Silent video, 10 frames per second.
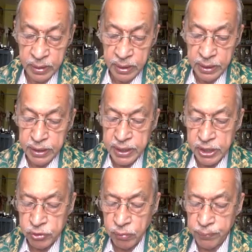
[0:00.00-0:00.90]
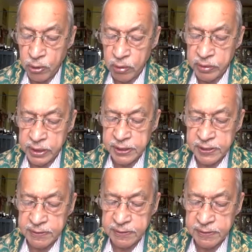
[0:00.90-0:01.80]
In case you follow
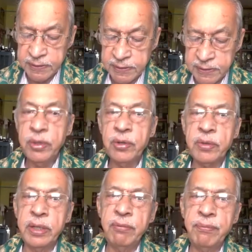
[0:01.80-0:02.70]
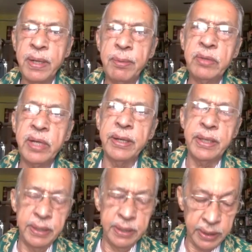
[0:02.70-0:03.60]
this, you can live for about
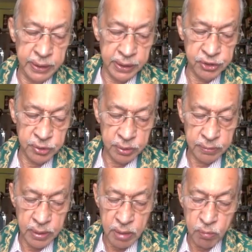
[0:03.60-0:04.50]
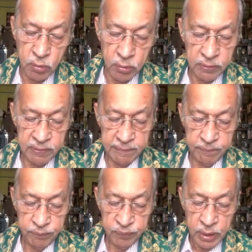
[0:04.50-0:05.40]
100 years or more.
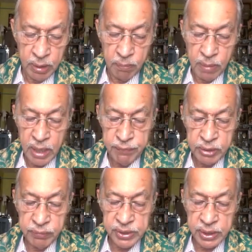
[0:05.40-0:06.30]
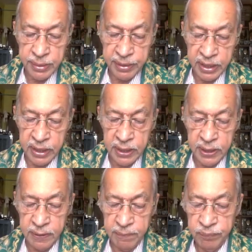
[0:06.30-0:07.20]
Ma
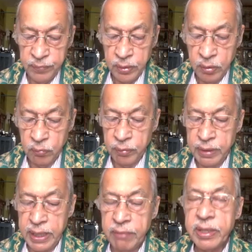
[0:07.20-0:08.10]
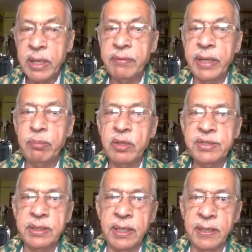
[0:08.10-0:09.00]
we will never have
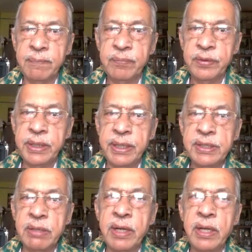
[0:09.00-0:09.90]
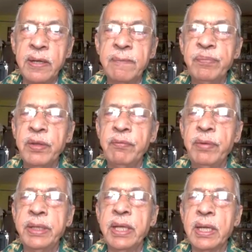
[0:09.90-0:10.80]
animosity. That is our
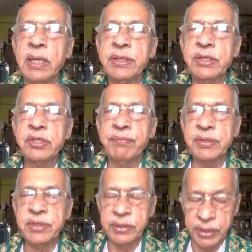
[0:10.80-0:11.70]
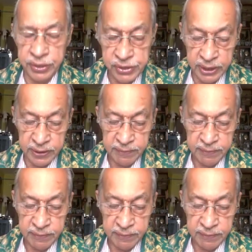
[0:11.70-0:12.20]
Vedic culture's first tradition.